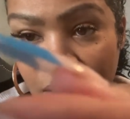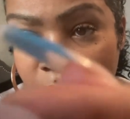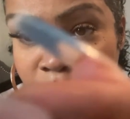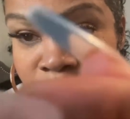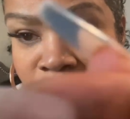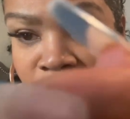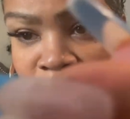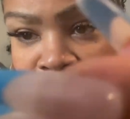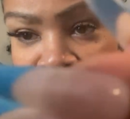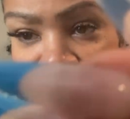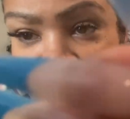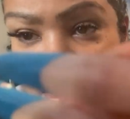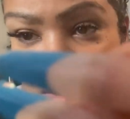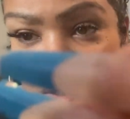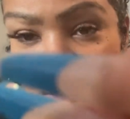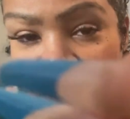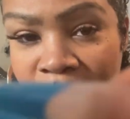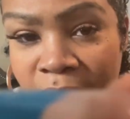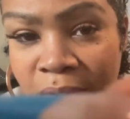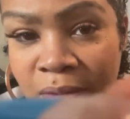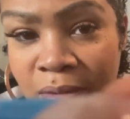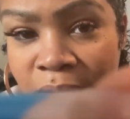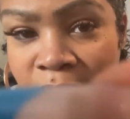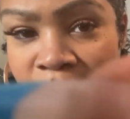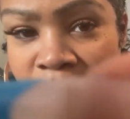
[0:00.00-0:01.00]
made out of
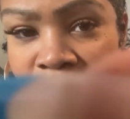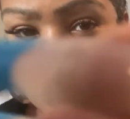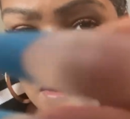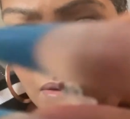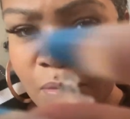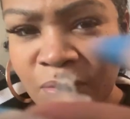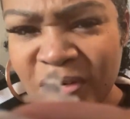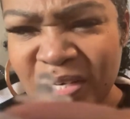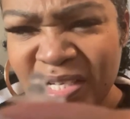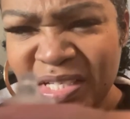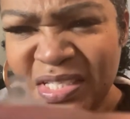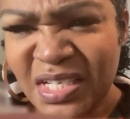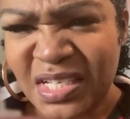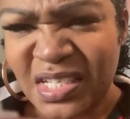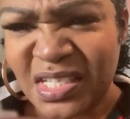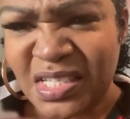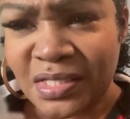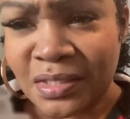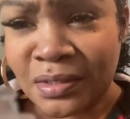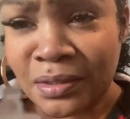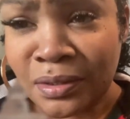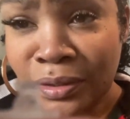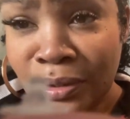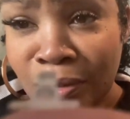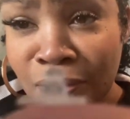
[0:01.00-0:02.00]
that? I want to say
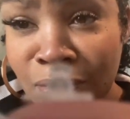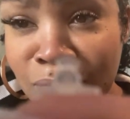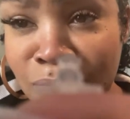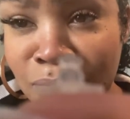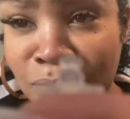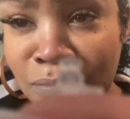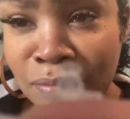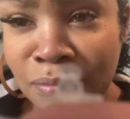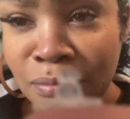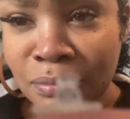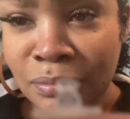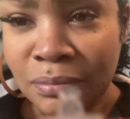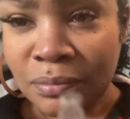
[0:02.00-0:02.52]
silicone.